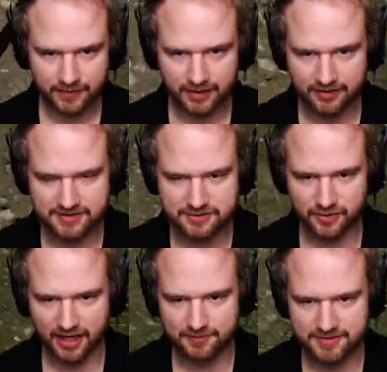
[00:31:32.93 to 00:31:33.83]
Yeah, this is
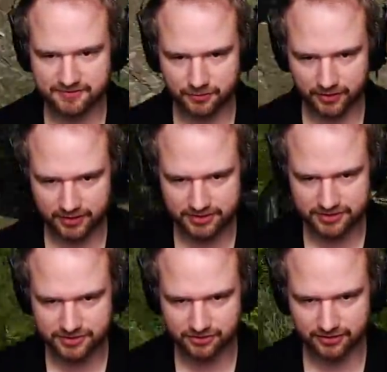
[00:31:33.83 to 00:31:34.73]
what happens when
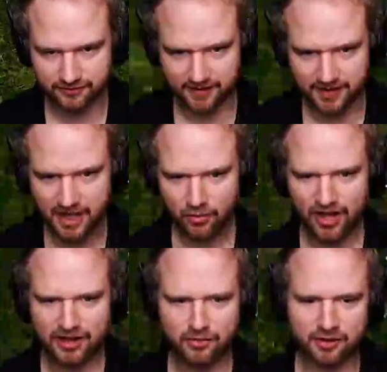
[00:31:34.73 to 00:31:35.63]
villages join your fight.
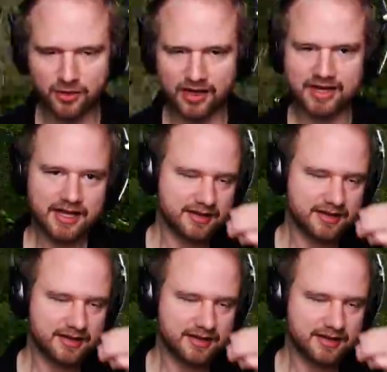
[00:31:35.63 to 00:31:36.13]
Well, well, well.